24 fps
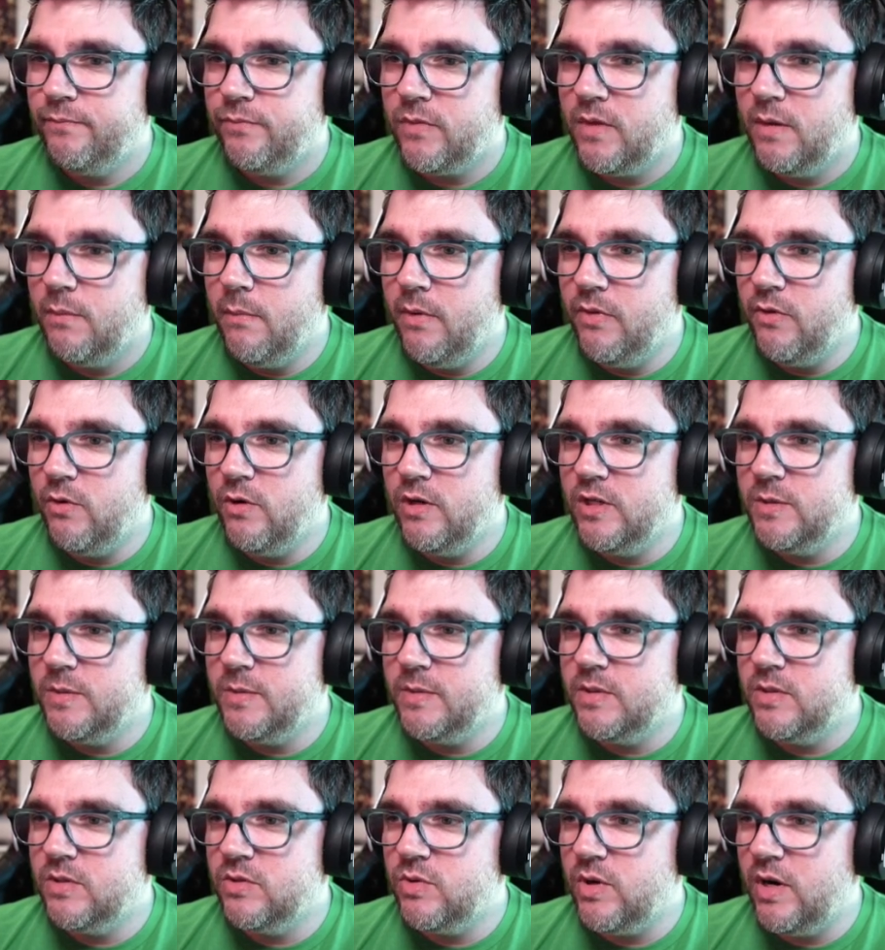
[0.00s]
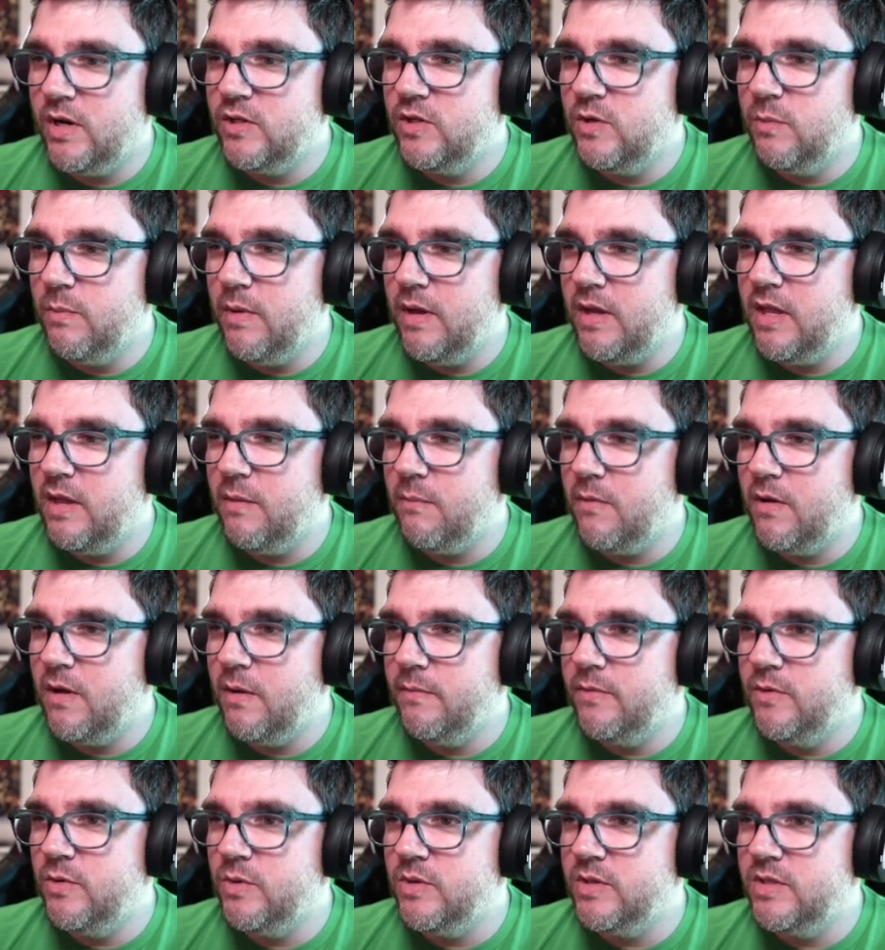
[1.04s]
Mother Elizabeth is trying to make him
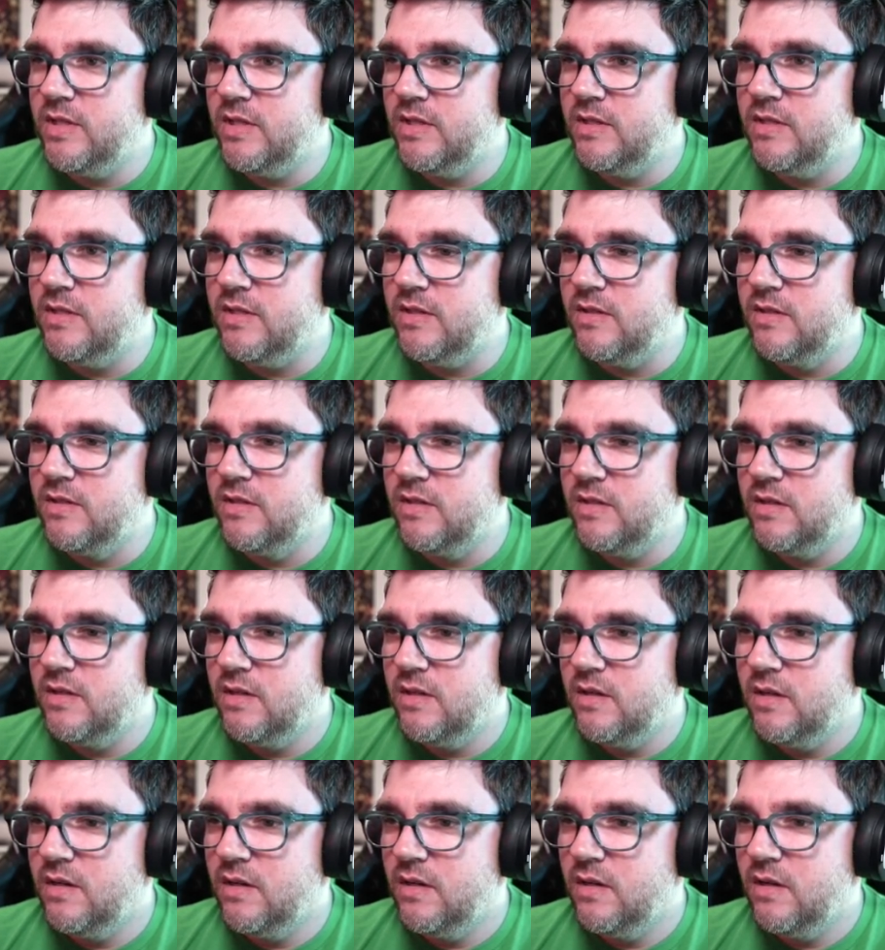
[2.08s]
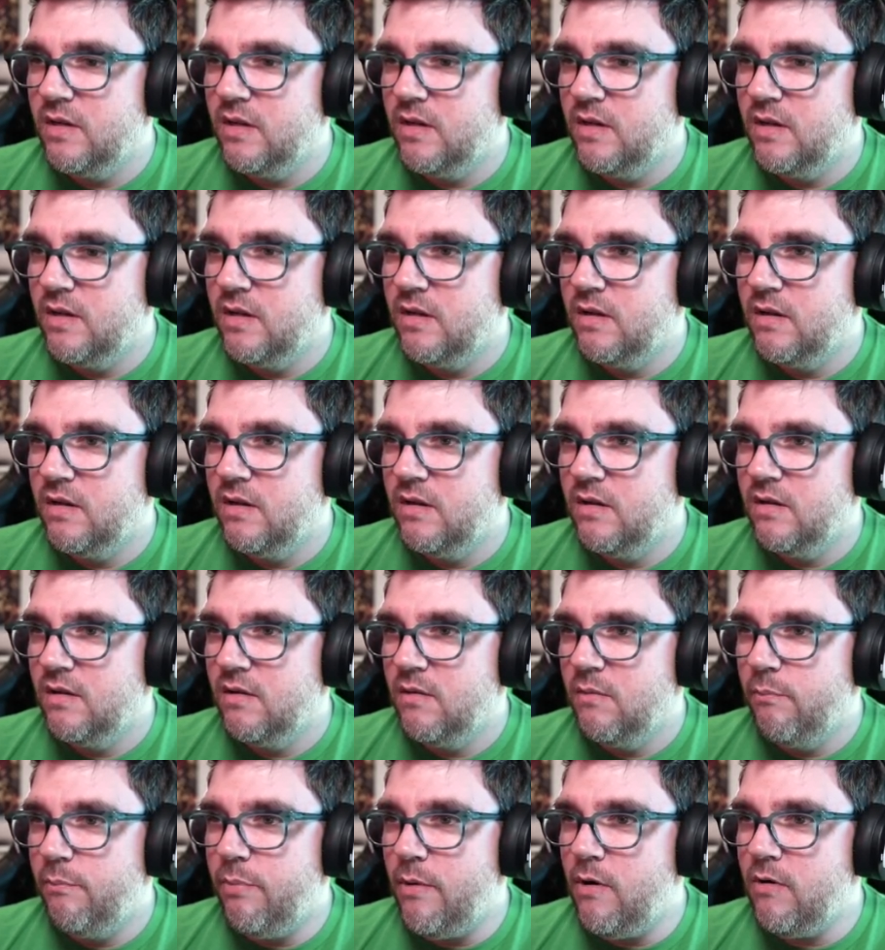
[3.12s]
come to his senses.
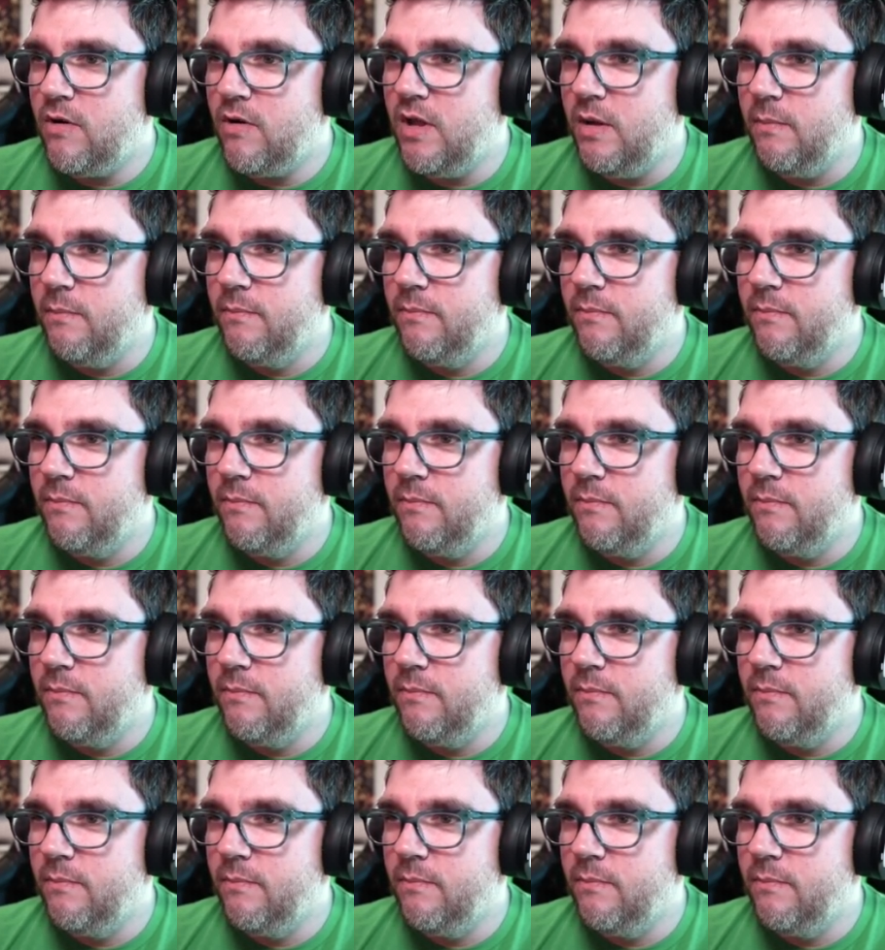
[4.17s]
Bonk him!